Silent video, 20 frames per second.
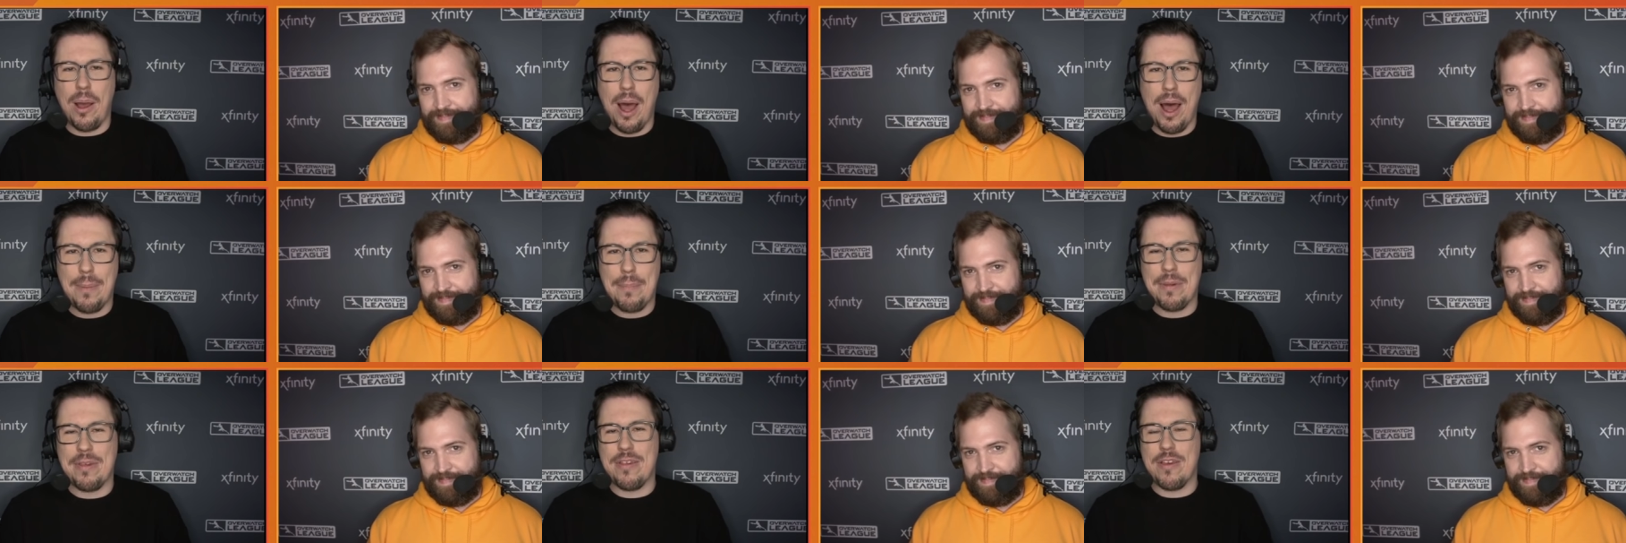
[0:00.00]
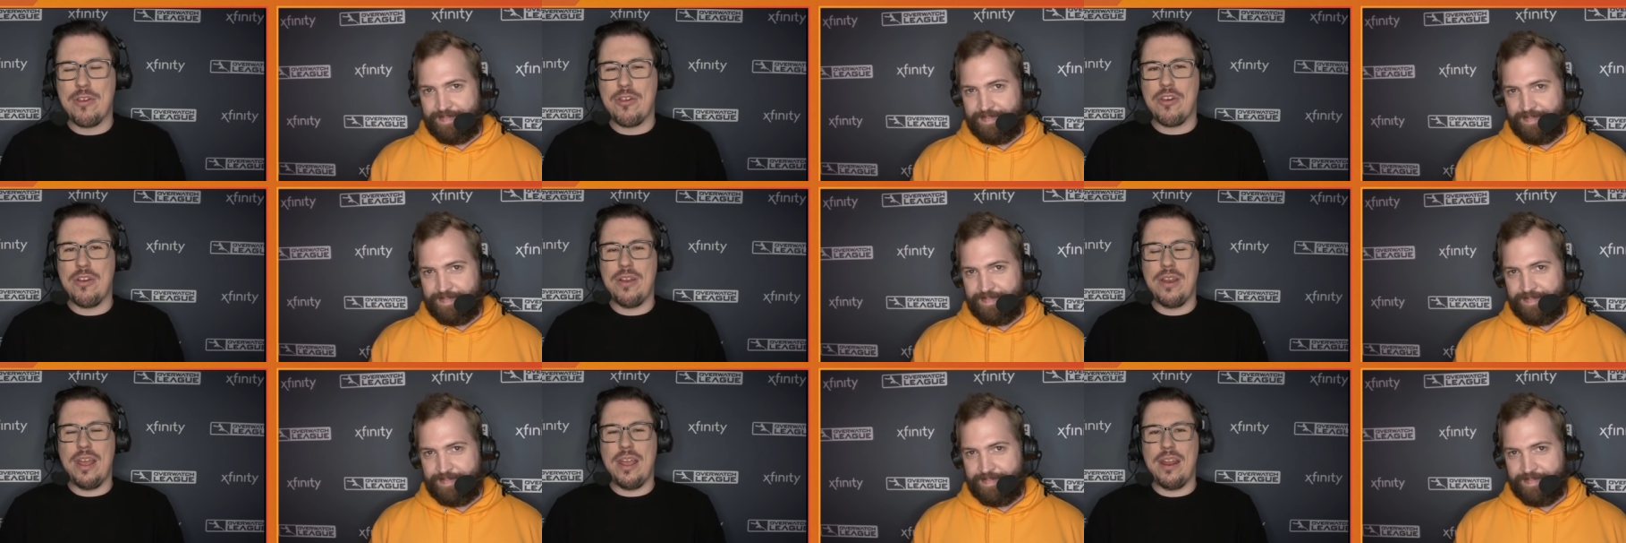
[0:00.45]
Speaker 1: uh,
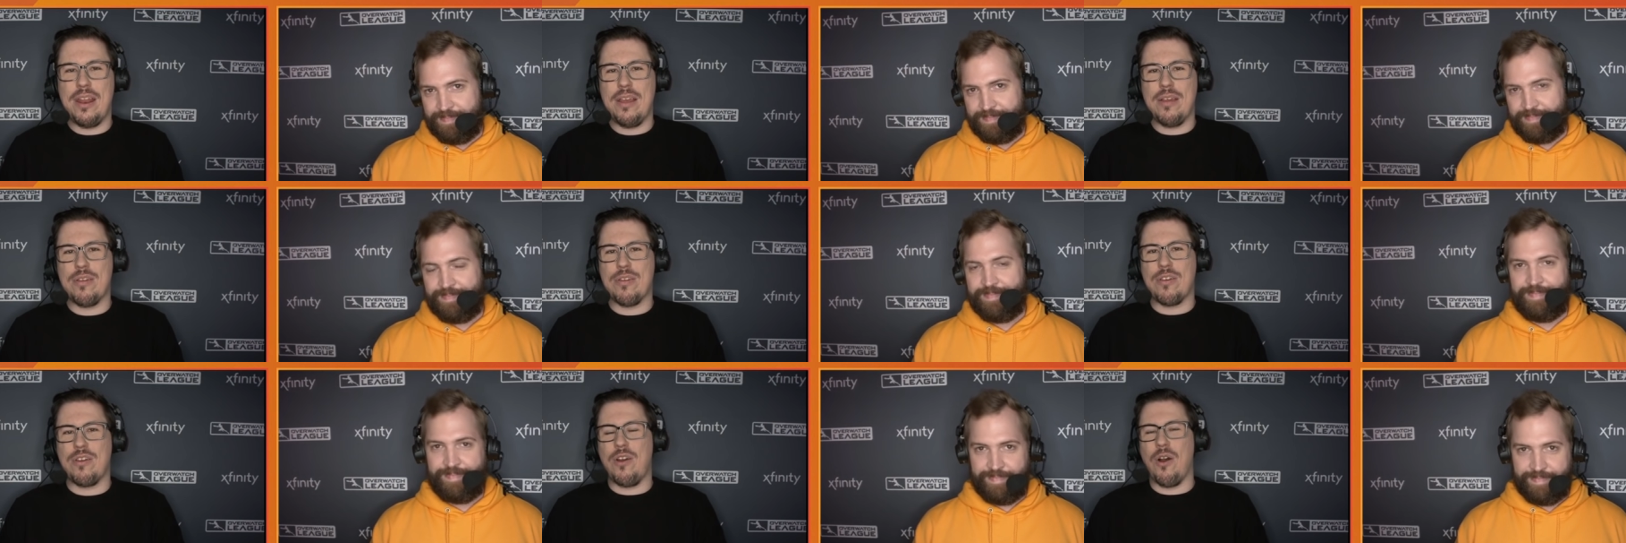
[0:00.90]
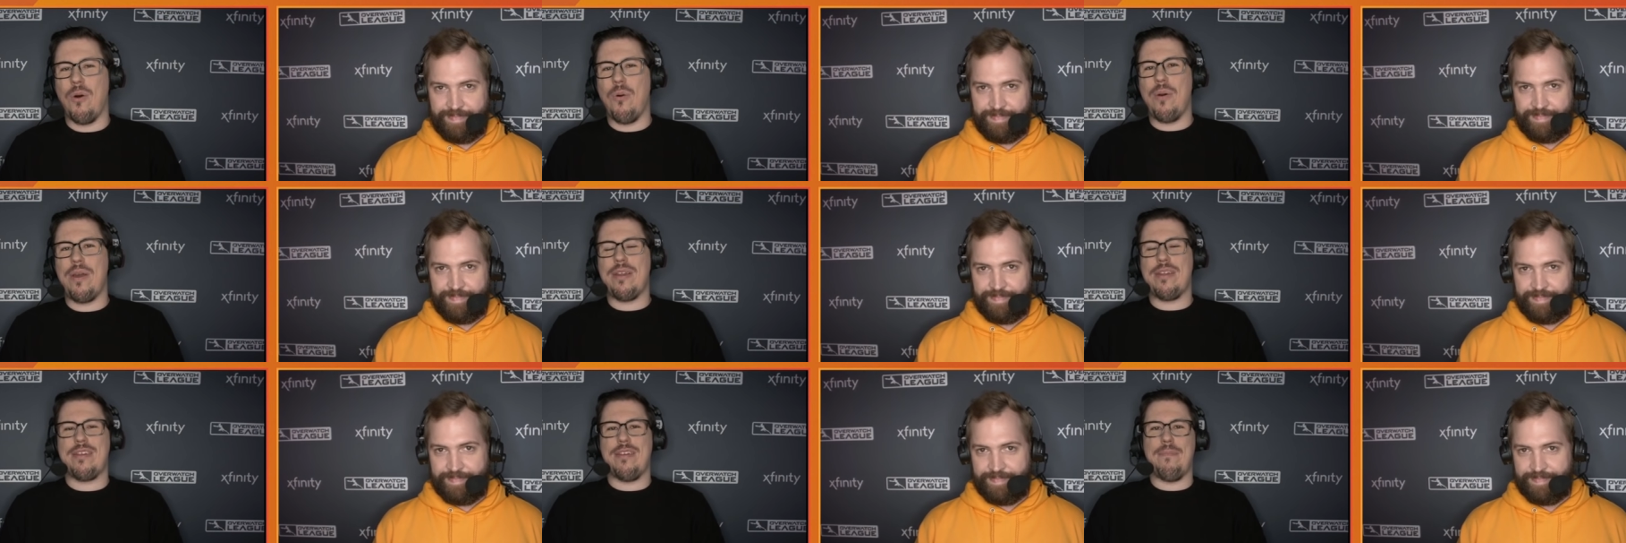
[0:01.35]
opposition, it is
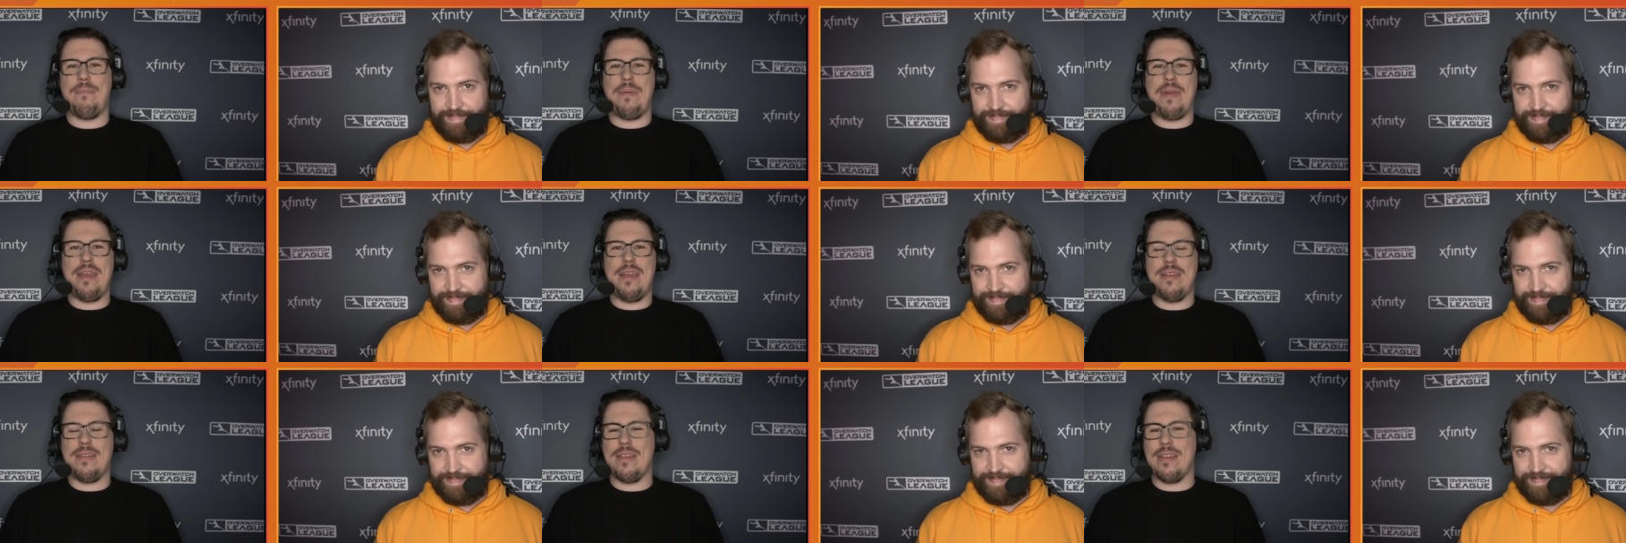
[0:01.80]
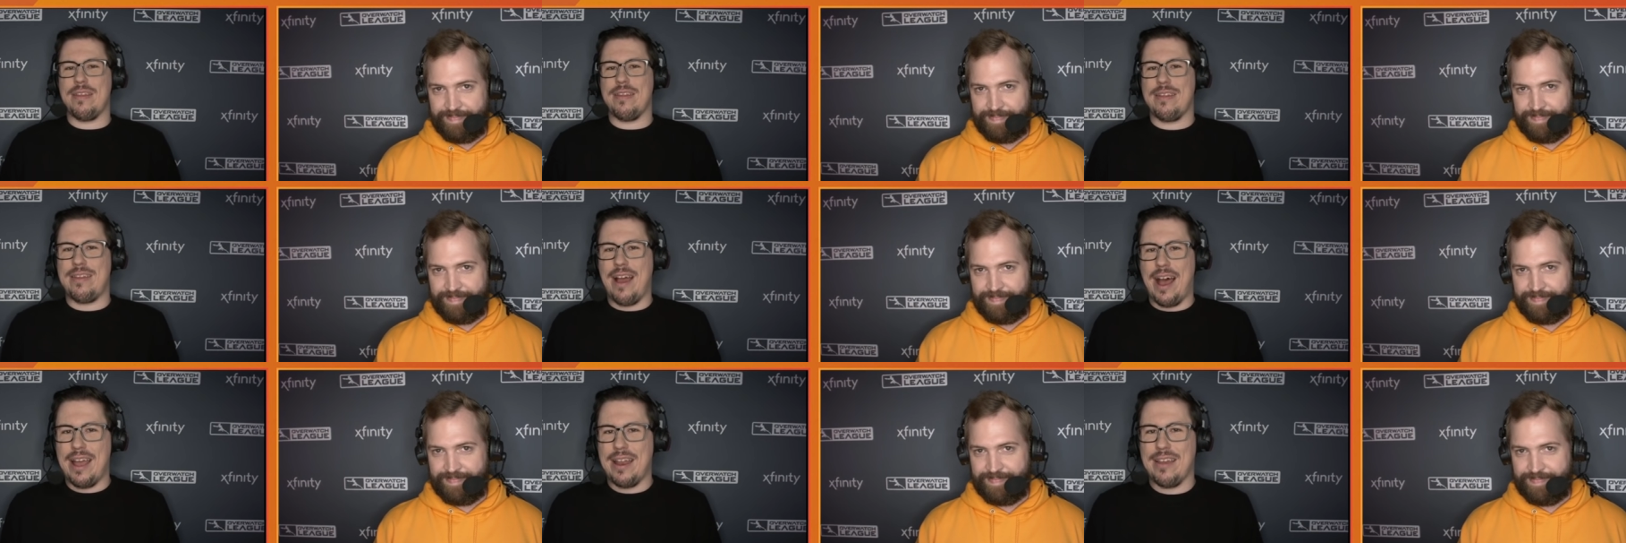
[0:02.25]
going to be the
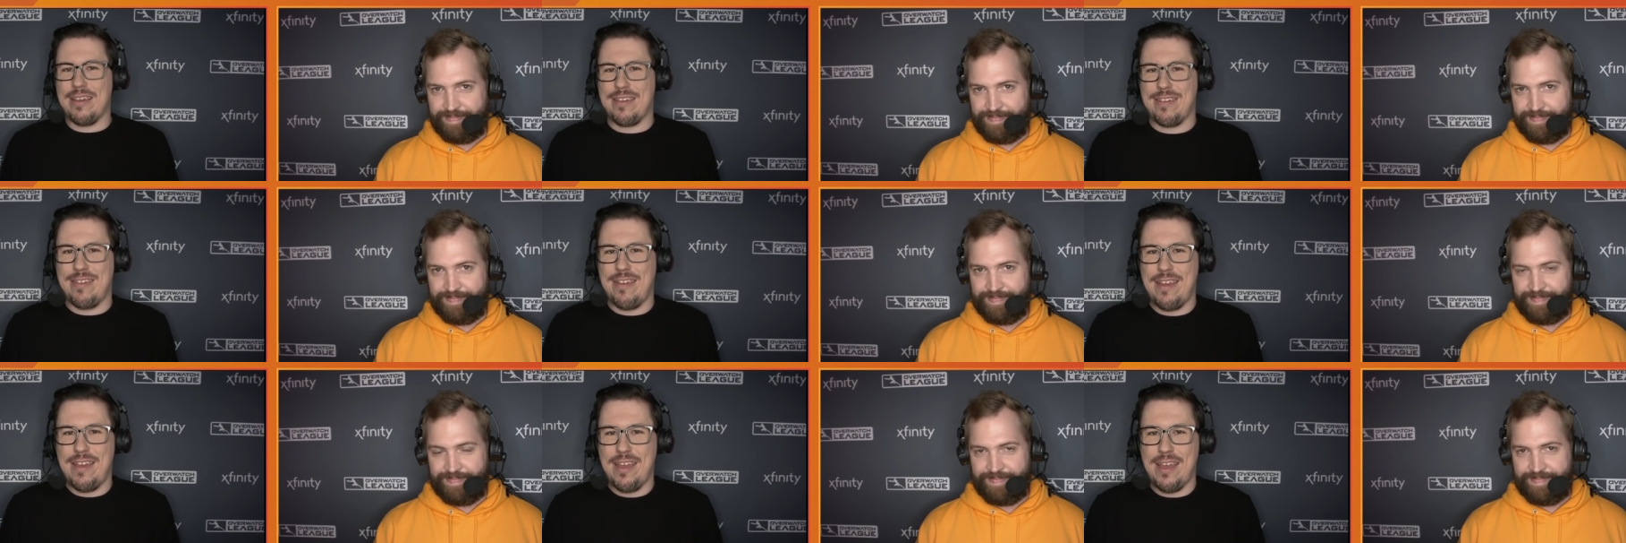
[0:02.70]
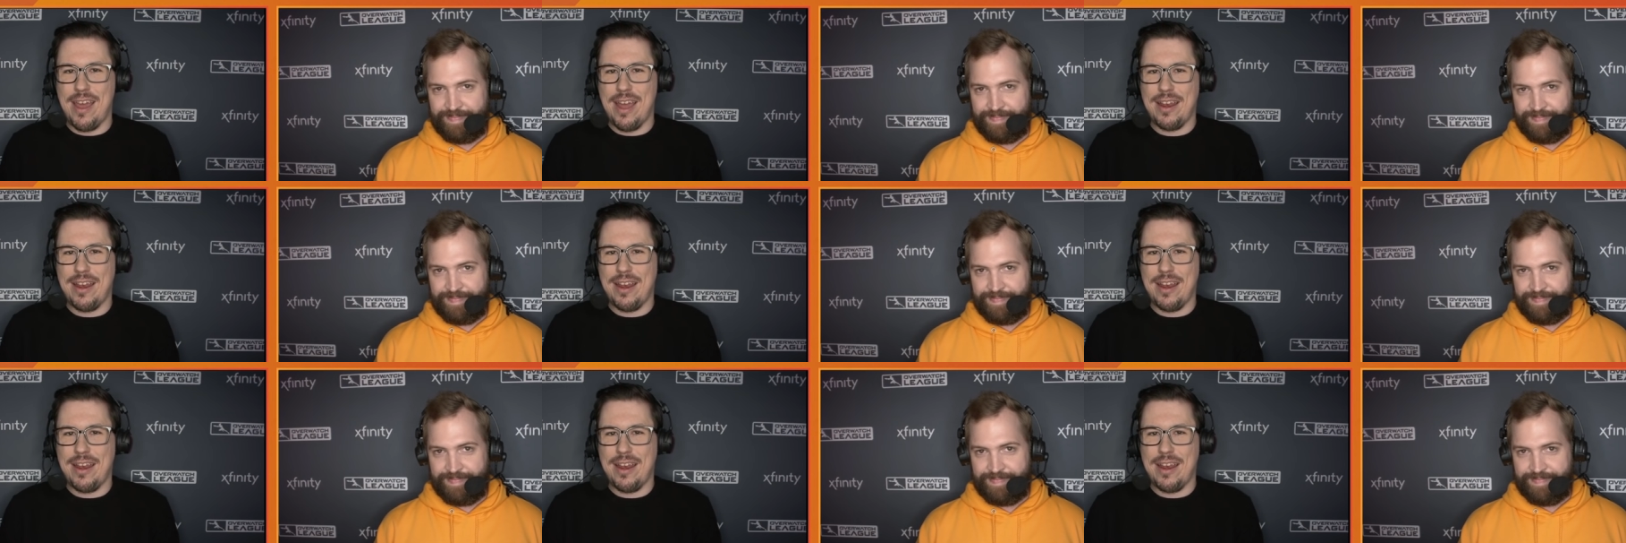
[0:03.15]
Dynasty.